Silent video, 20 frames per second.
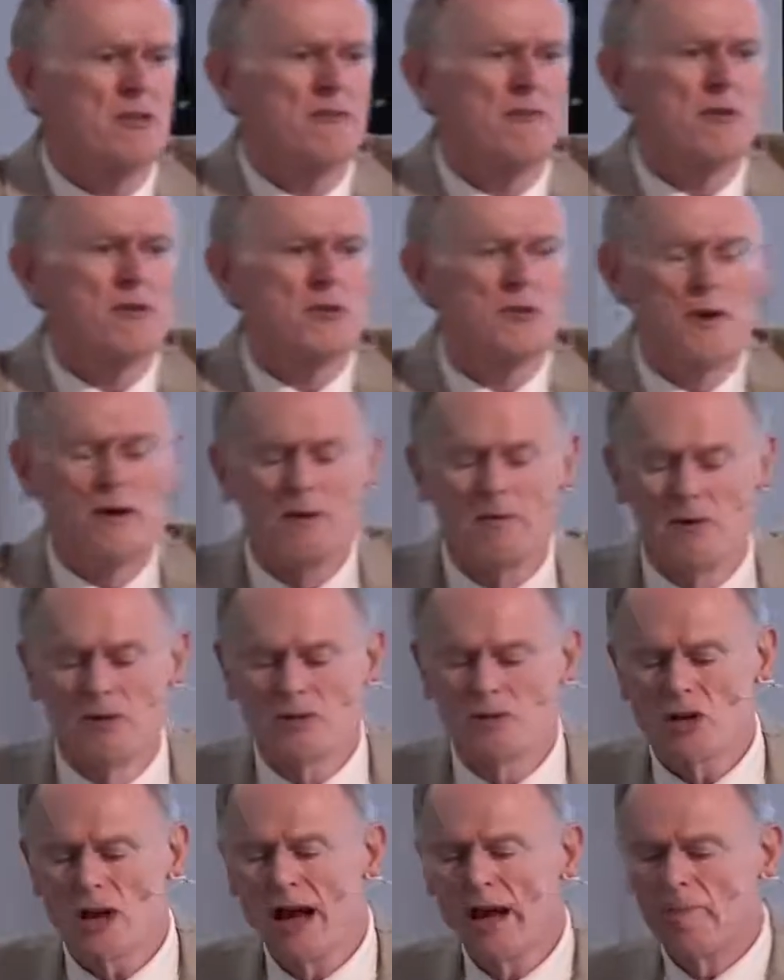first 21
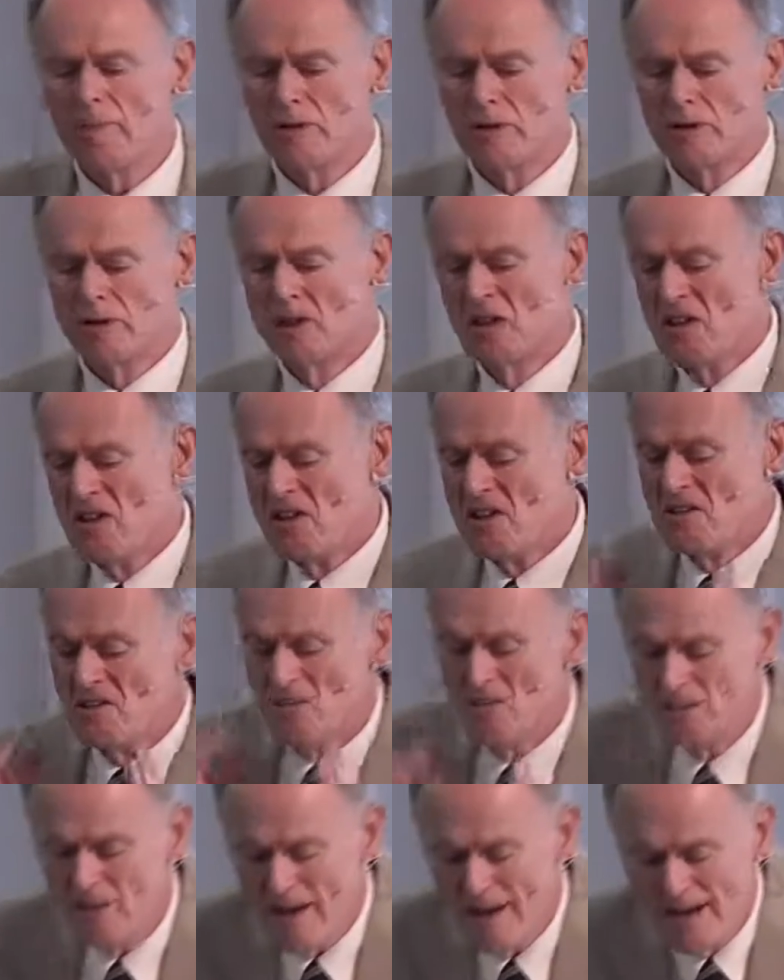chapters.
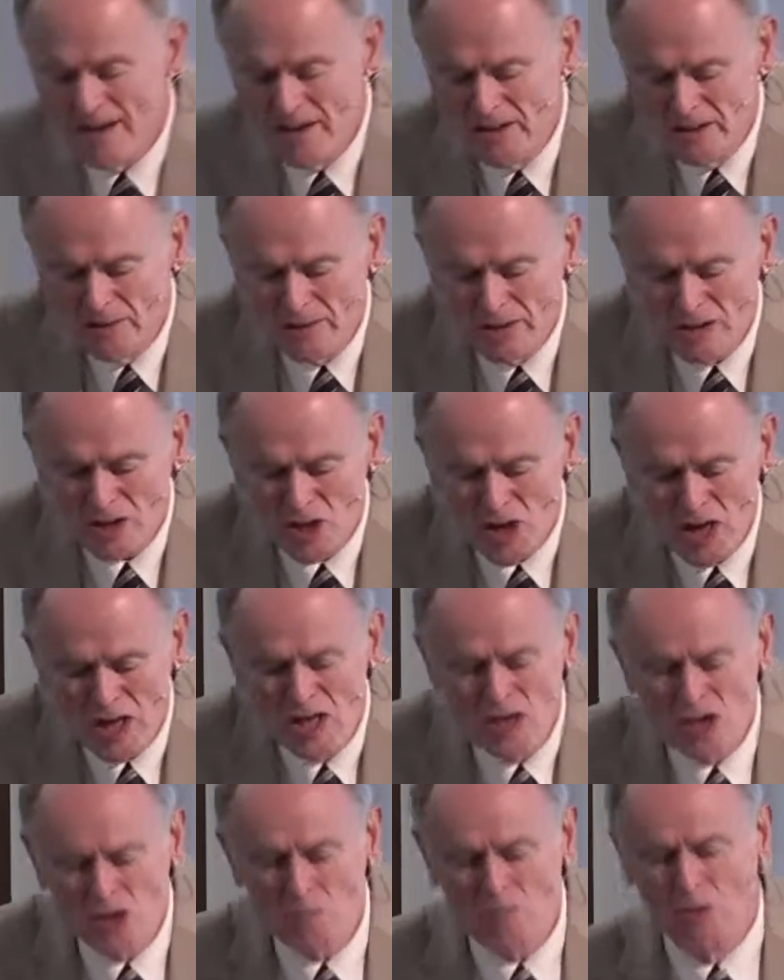Then this
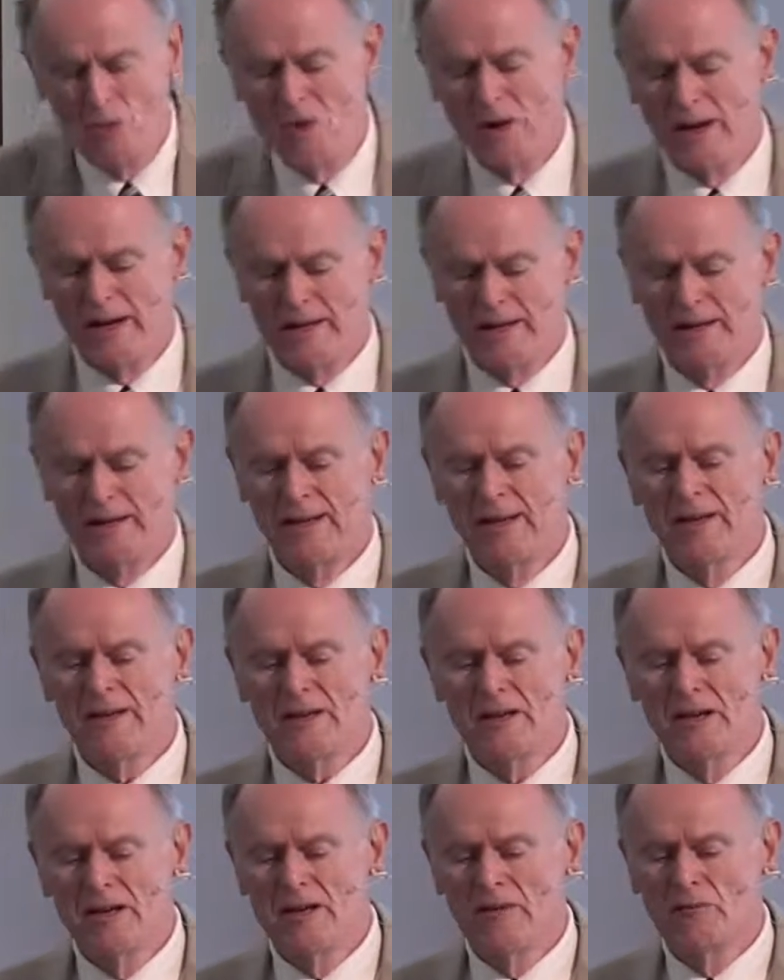hinge point at
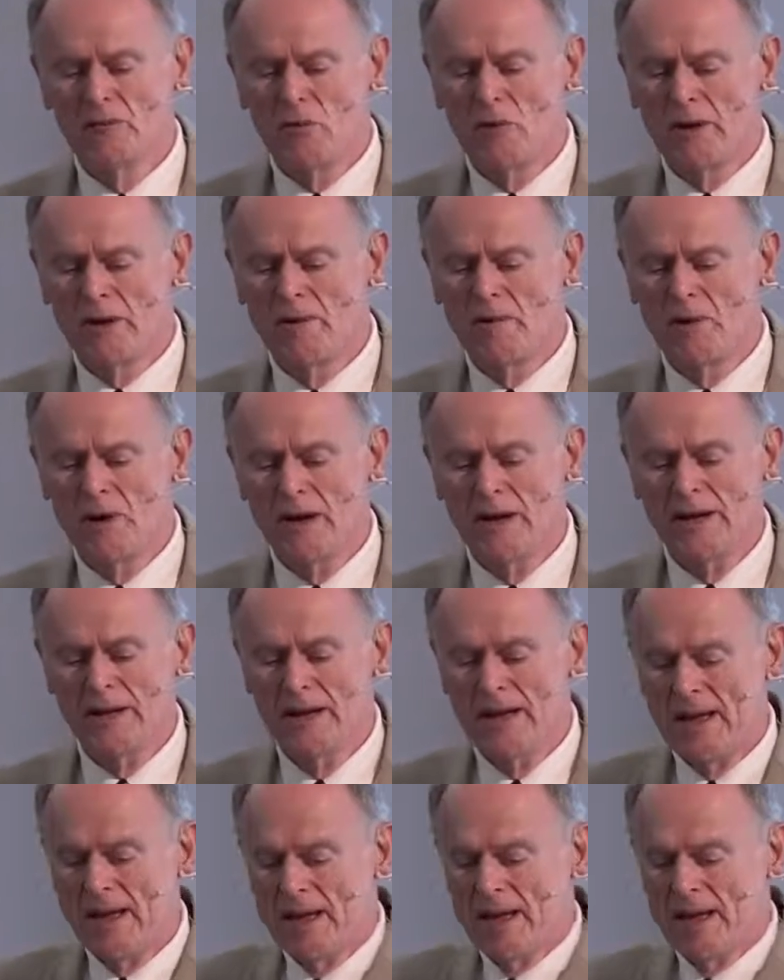the end of 21.